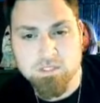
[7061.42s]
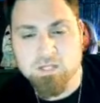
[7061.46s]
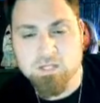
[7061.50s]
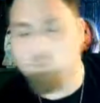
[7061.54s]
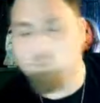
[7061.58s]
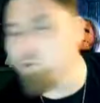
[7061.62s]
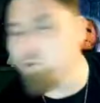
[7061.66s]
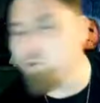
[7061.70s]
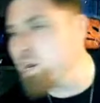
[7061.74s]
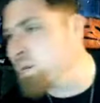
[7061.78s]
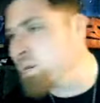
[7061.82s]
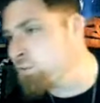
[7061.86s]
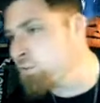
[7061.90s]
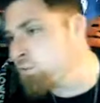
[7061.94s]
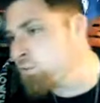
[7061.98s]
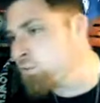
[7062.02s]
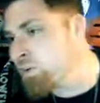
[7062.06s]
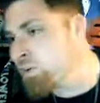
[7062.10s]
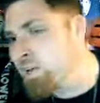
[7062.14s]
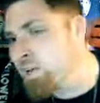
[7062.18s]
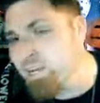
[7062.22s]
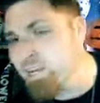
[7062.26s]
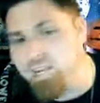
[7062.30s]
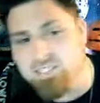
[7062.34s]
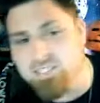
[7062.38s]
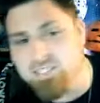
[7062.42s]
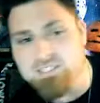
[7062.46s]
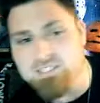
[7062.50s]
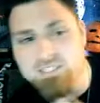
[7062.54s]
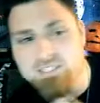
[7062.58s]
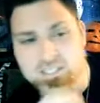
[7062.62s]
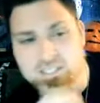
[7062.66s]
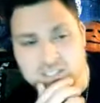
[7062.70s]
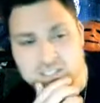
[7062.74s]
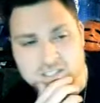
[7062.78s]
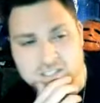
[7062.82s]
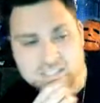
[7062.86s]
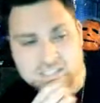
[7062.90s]
Reading for idiots.
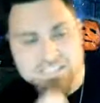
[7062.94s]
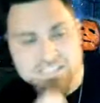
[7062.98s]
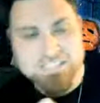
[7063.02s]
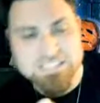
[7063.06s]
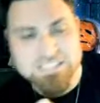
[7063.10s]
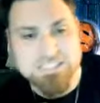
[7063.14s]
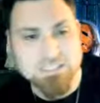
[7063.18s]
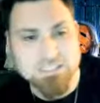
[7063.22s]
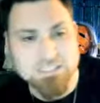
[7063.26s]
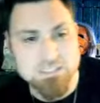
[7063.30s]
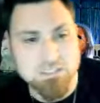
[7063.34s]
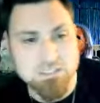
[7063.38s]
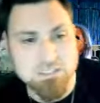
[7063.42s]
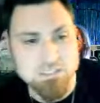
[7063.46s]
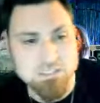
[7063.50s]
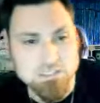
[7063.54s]
Yes.